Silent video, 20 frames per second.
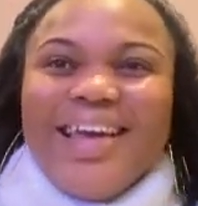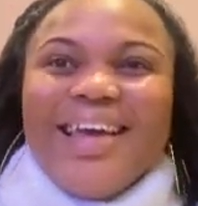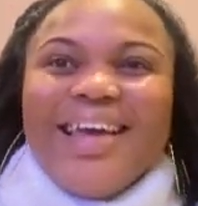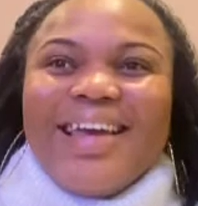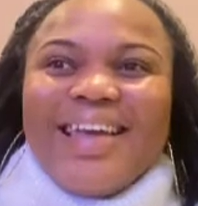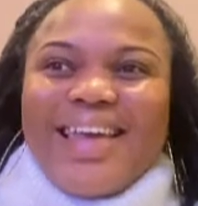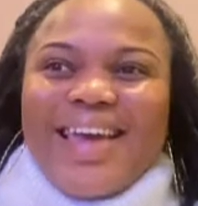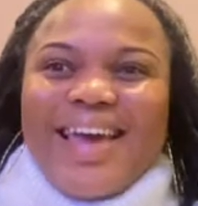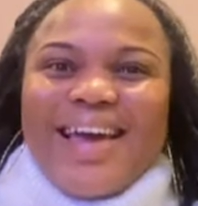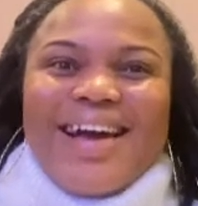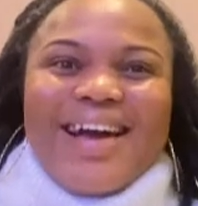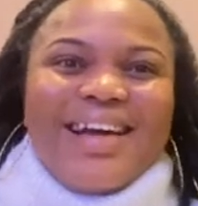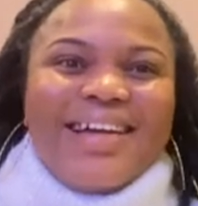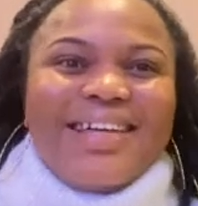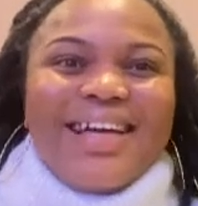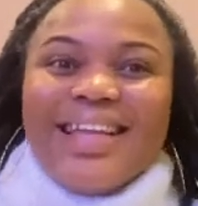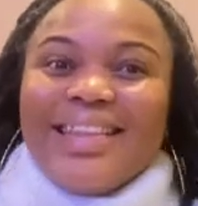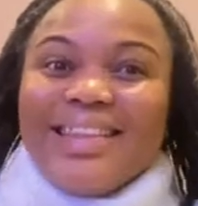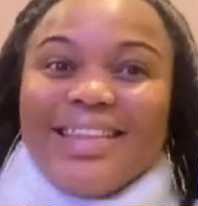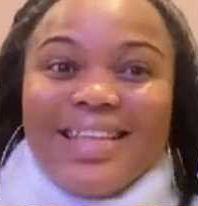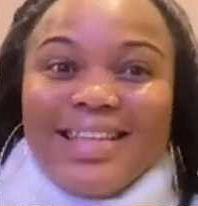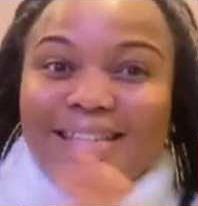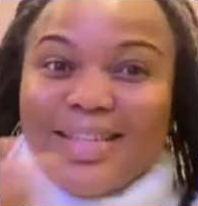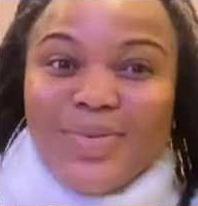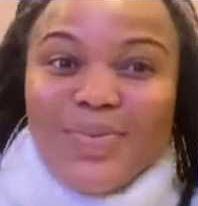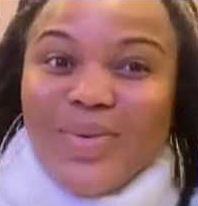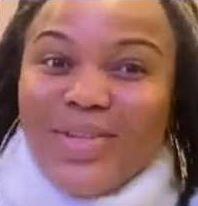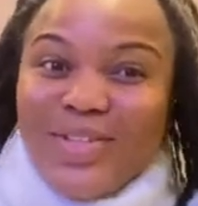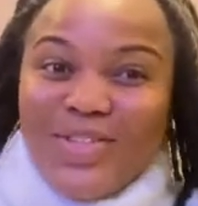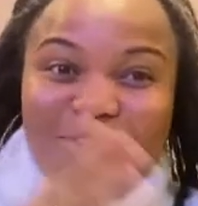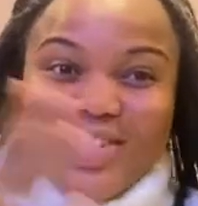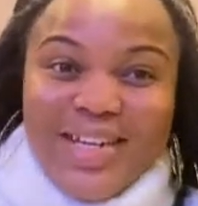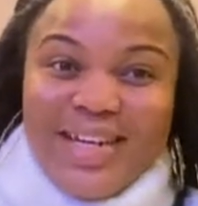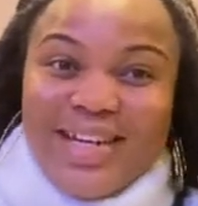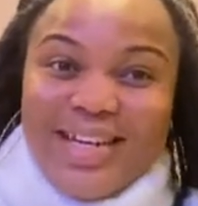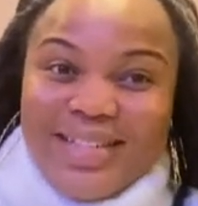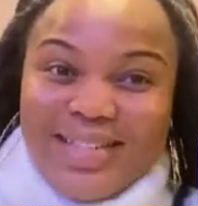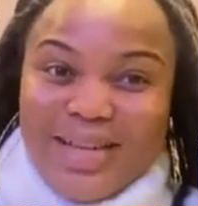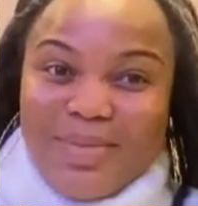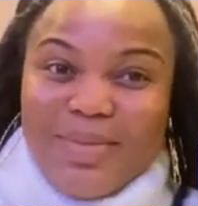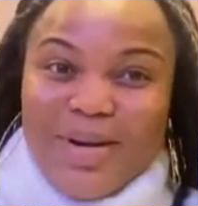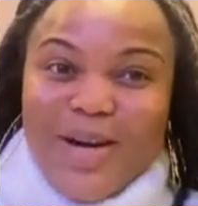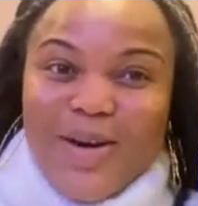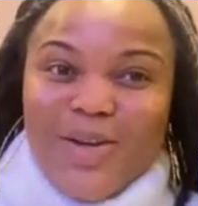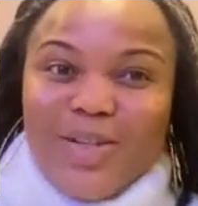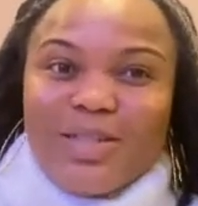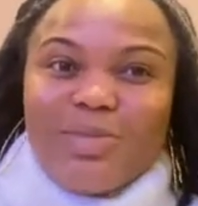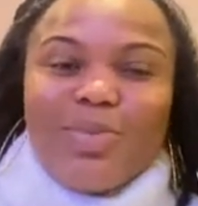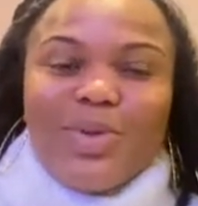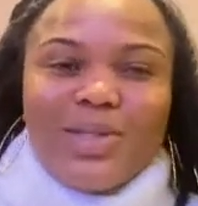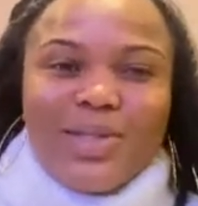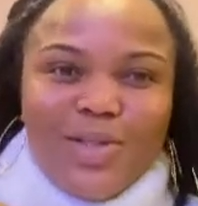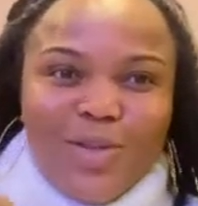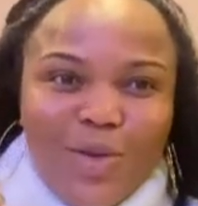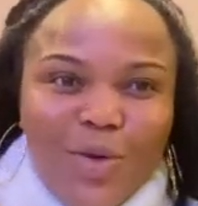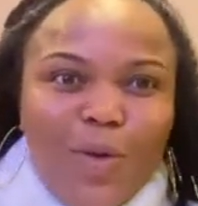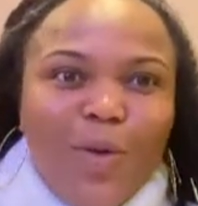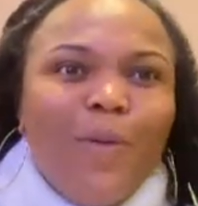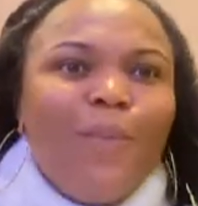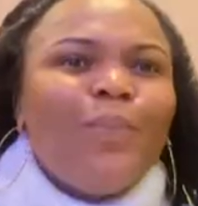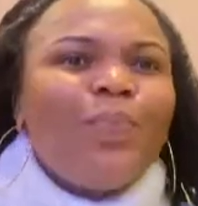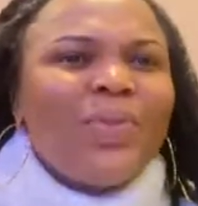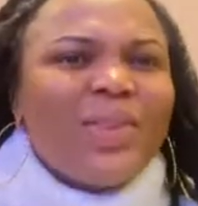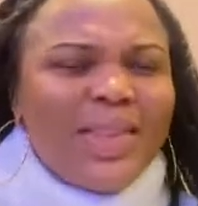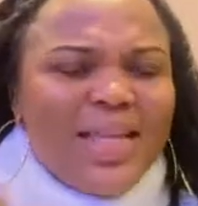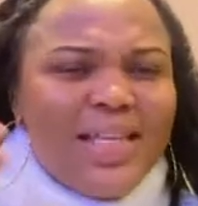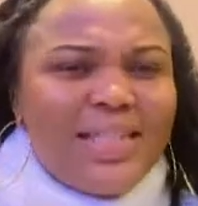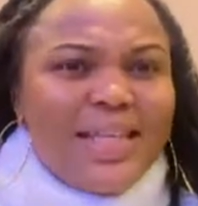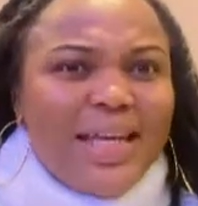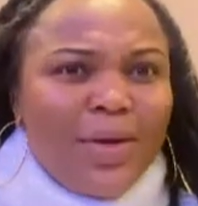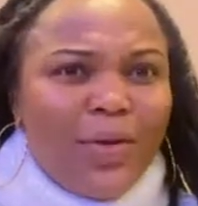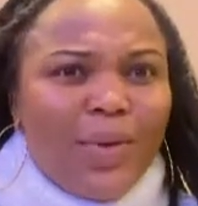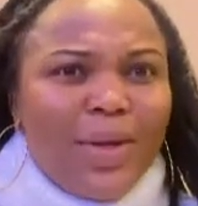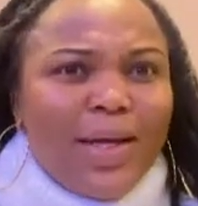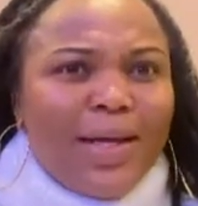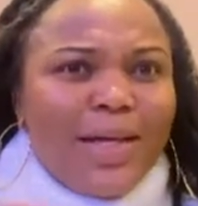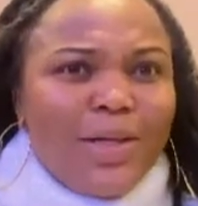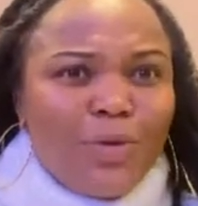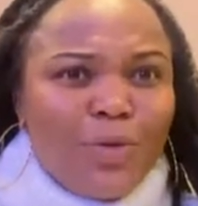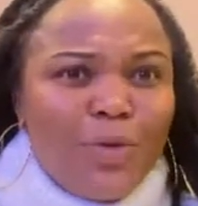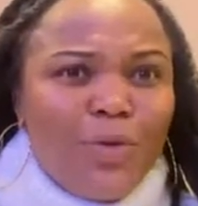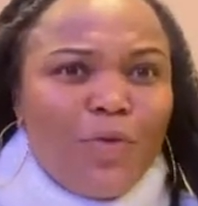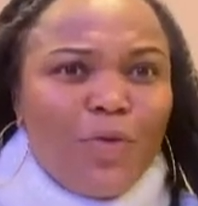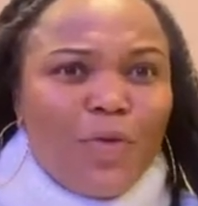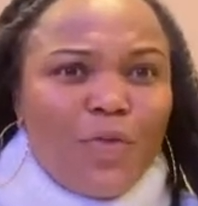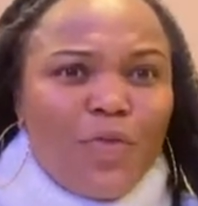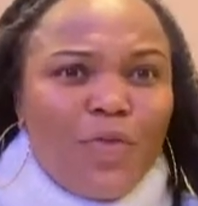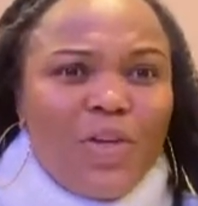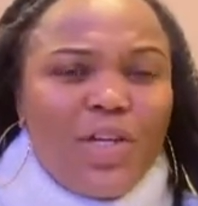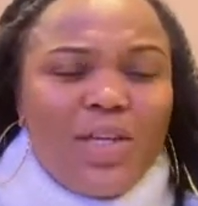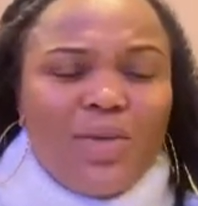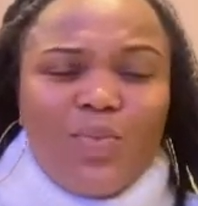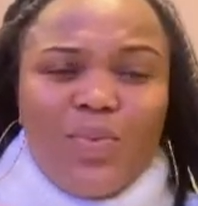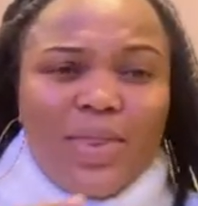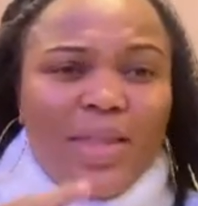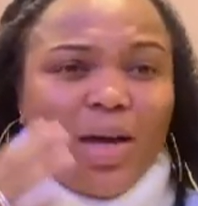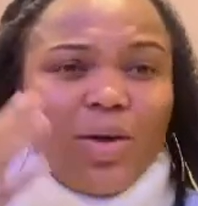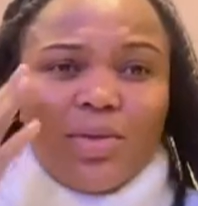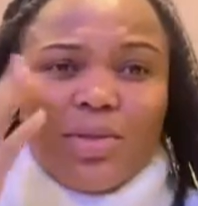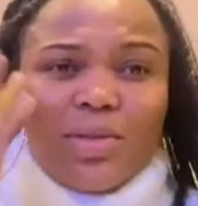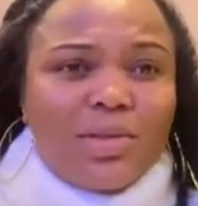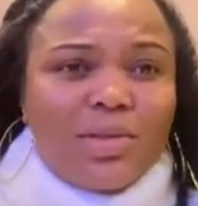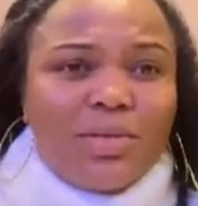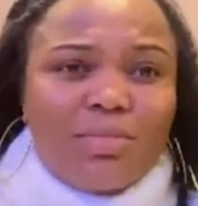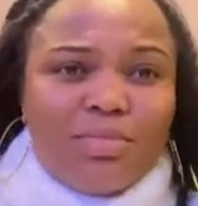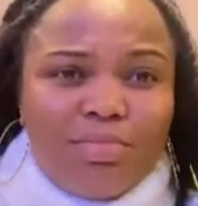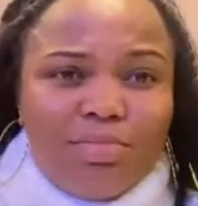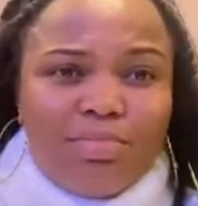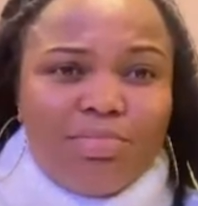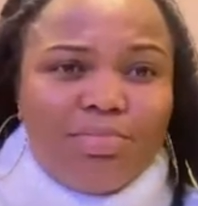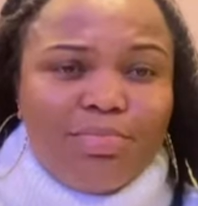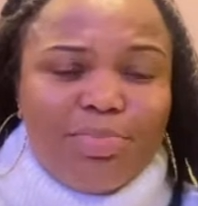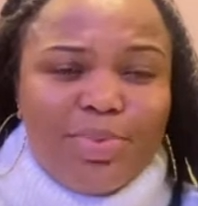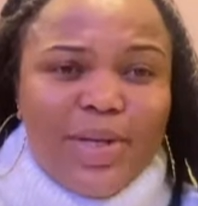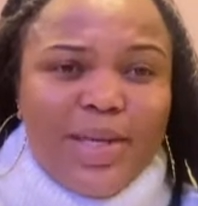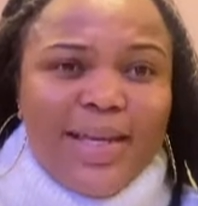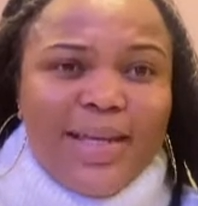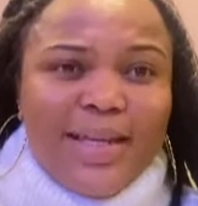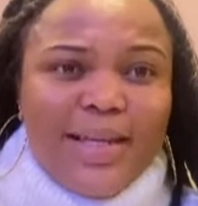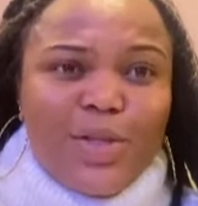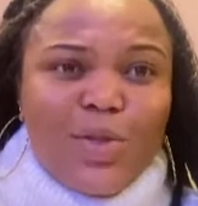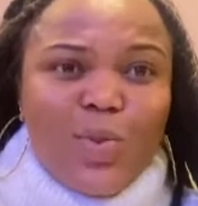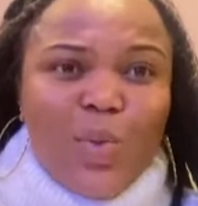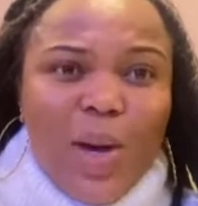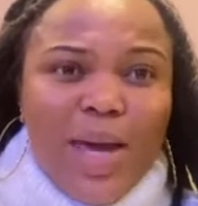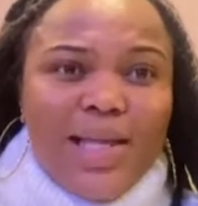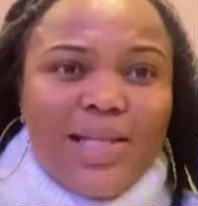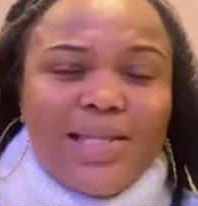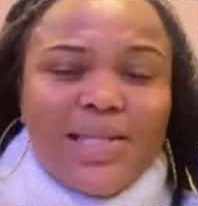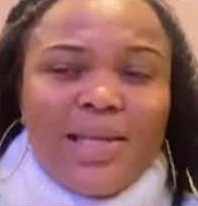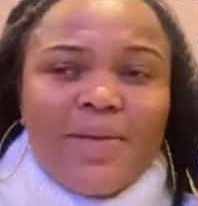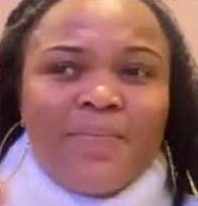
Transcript: Yeah, and this is what this channel is about. But, you know, things I know that I can do for free without breaking a sweat.